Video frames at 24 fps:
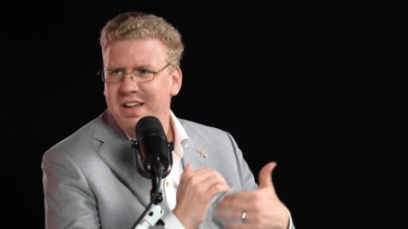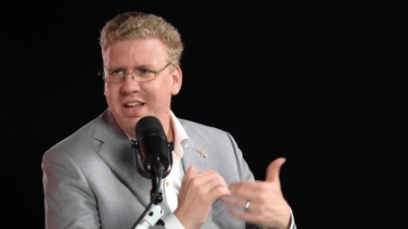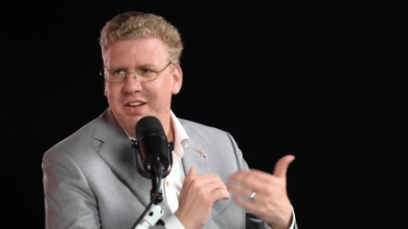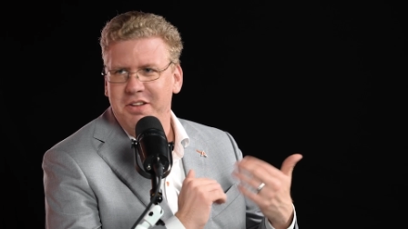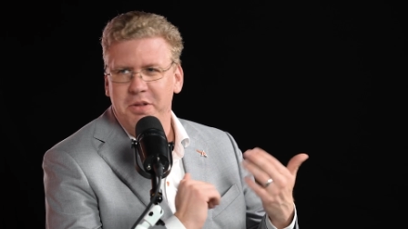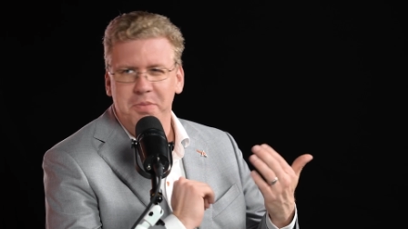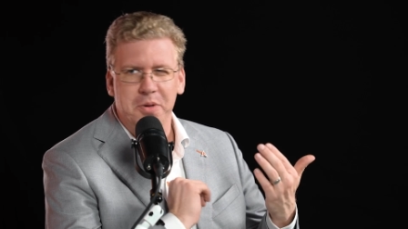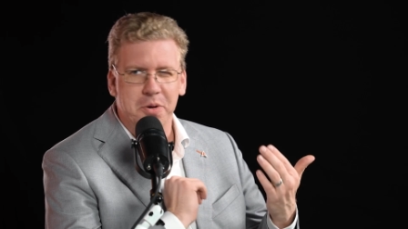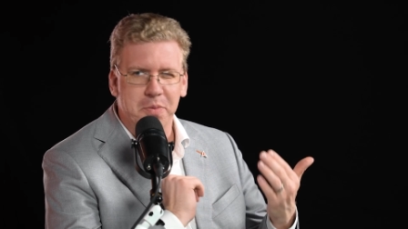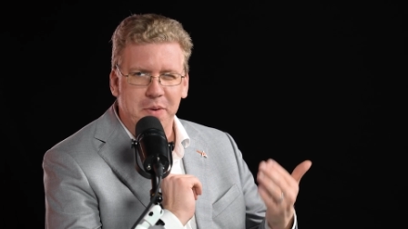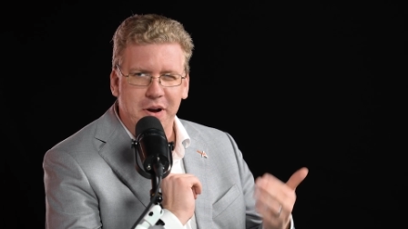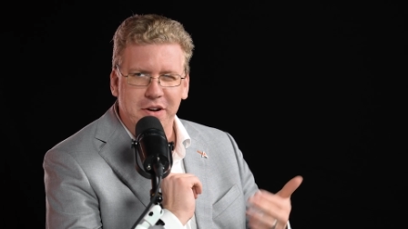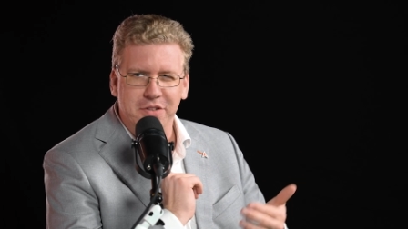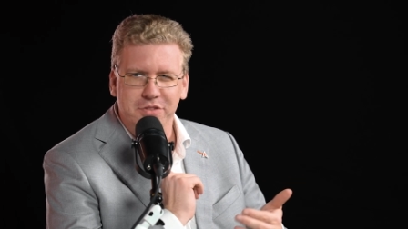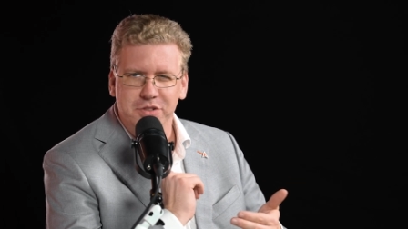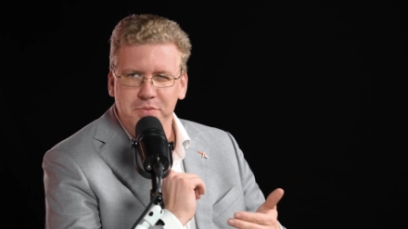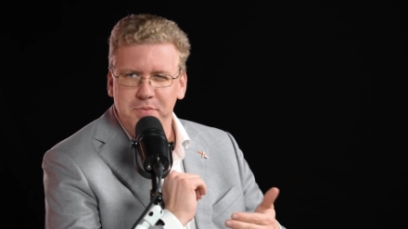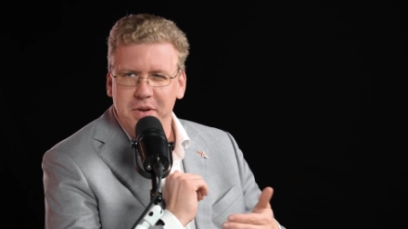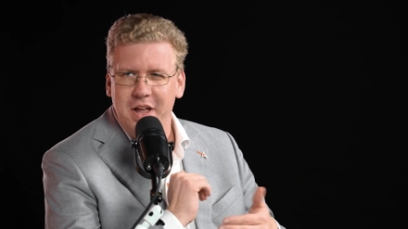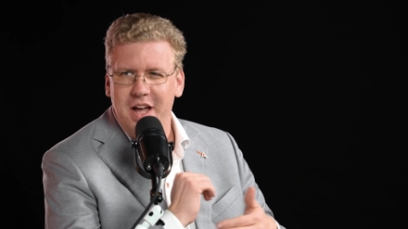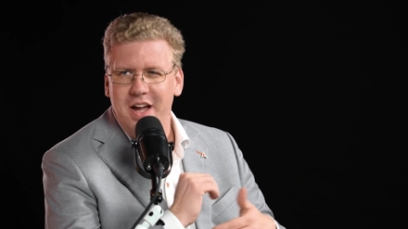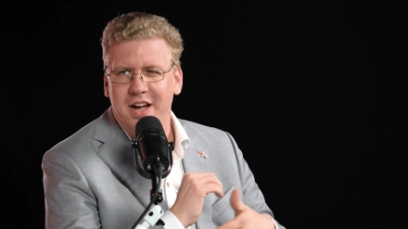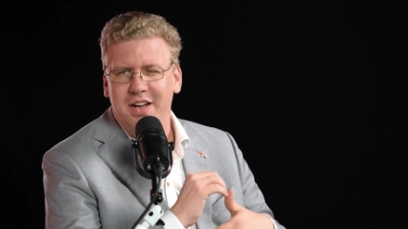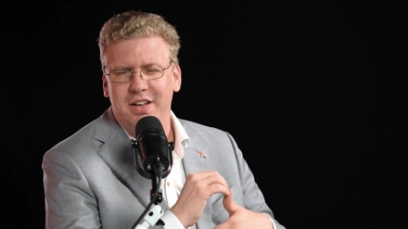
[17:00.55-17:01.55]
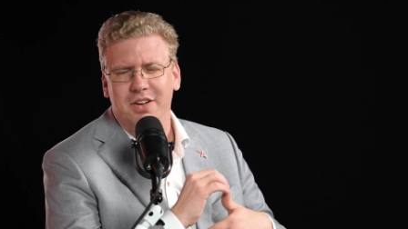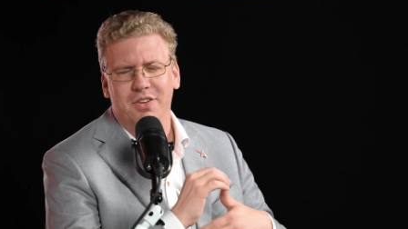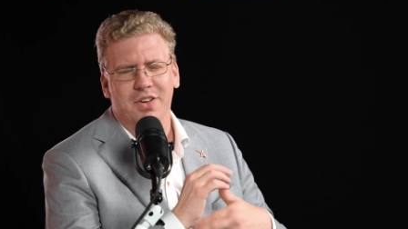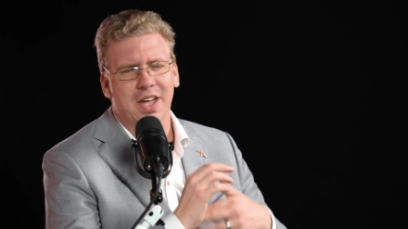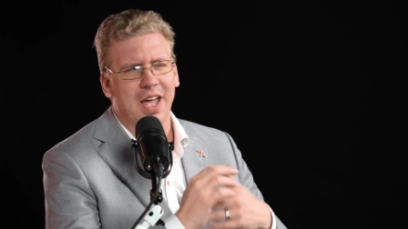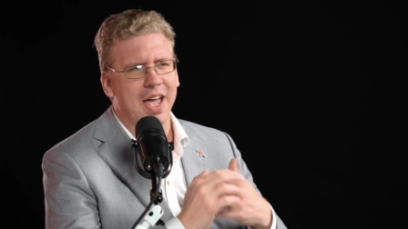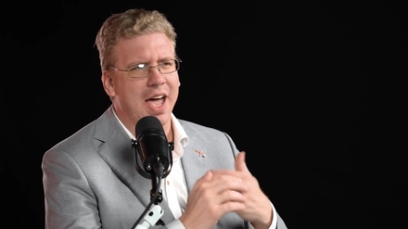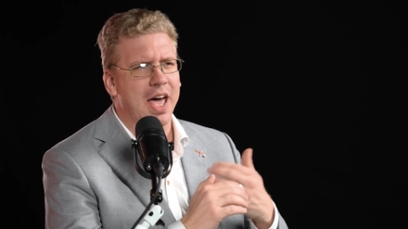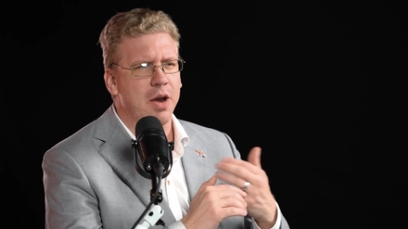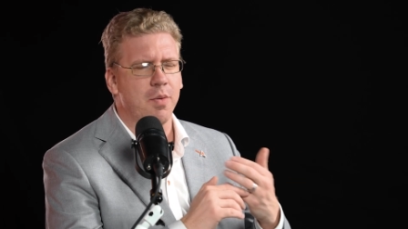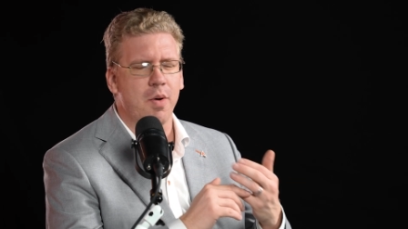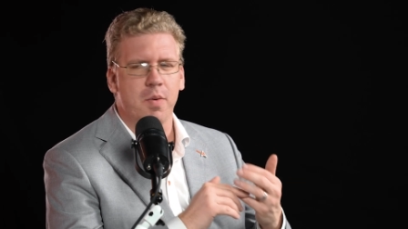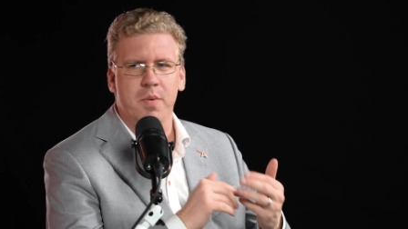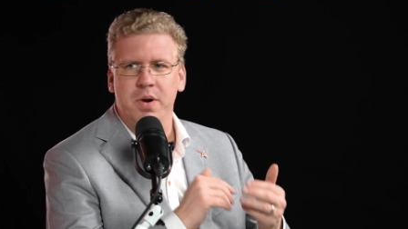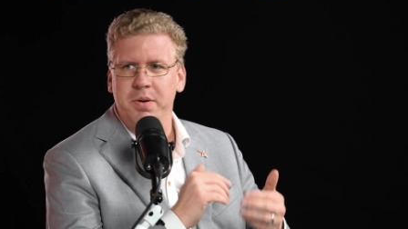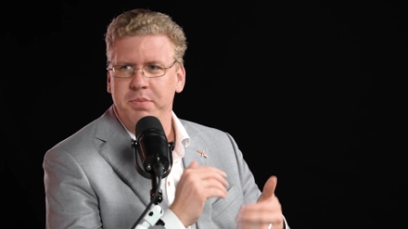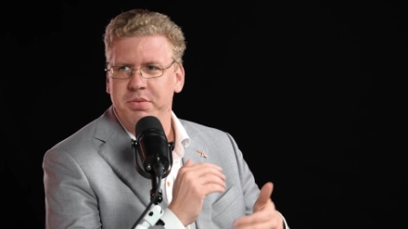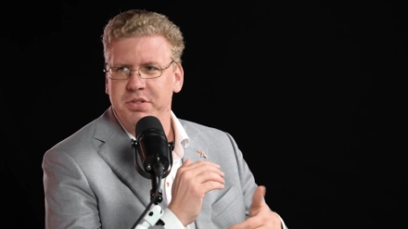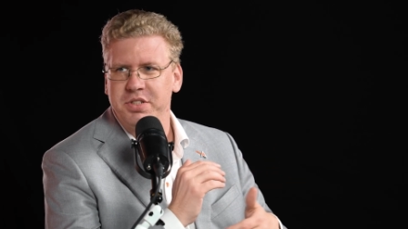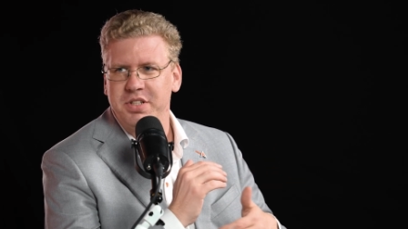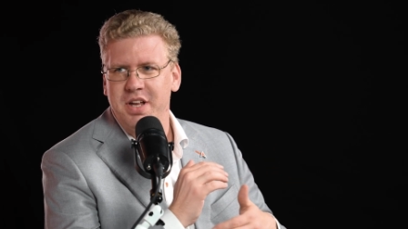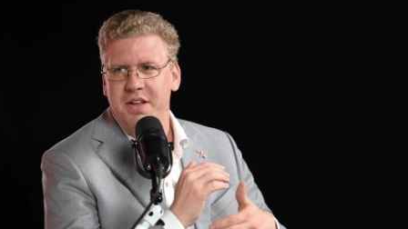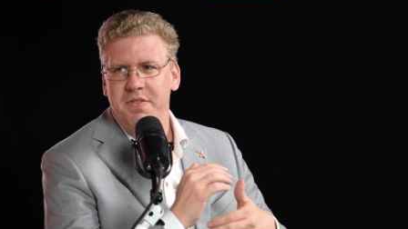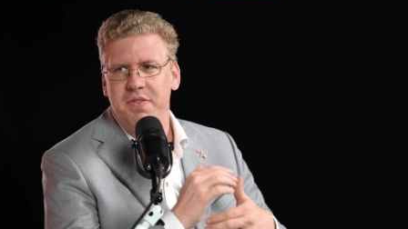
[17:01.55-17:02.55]
had a little bit of writer's block. Okay, how do I want to
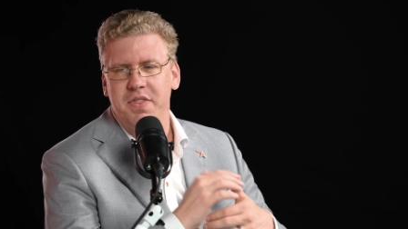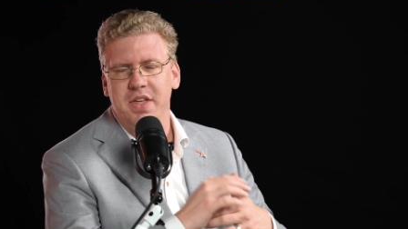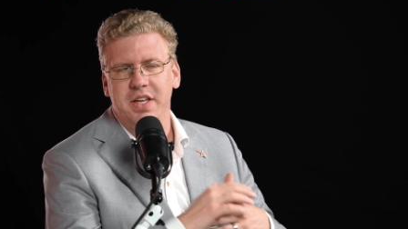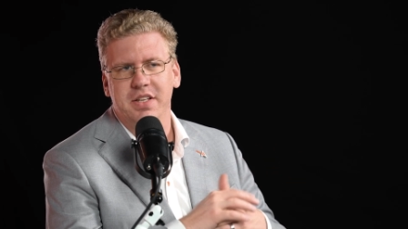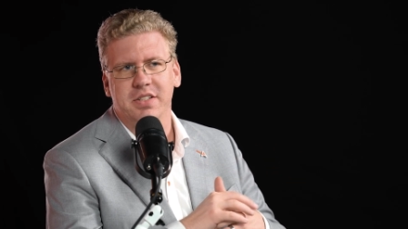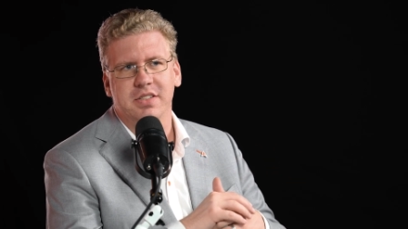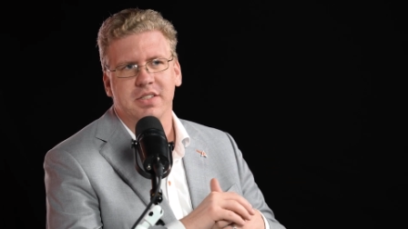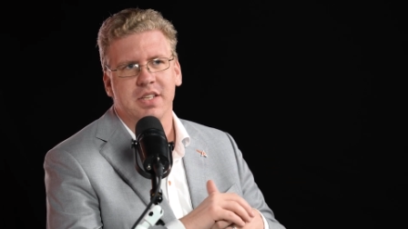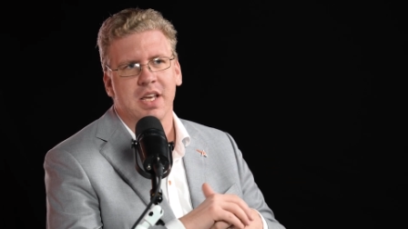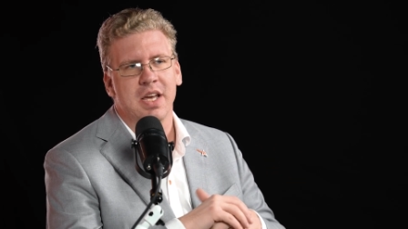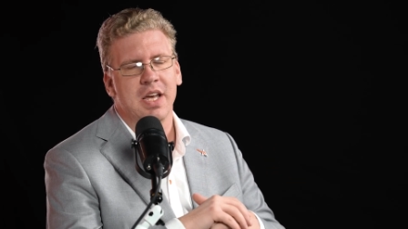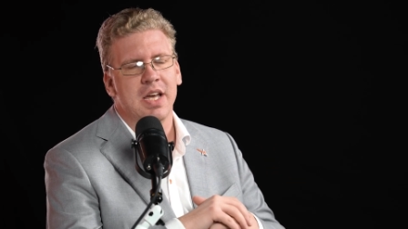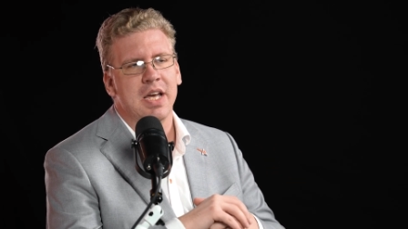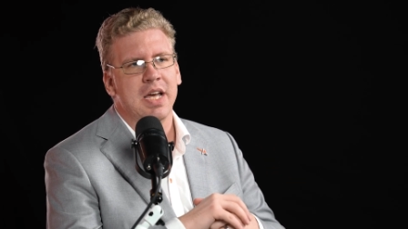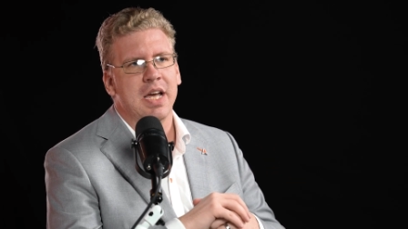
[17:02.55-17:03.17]
present this?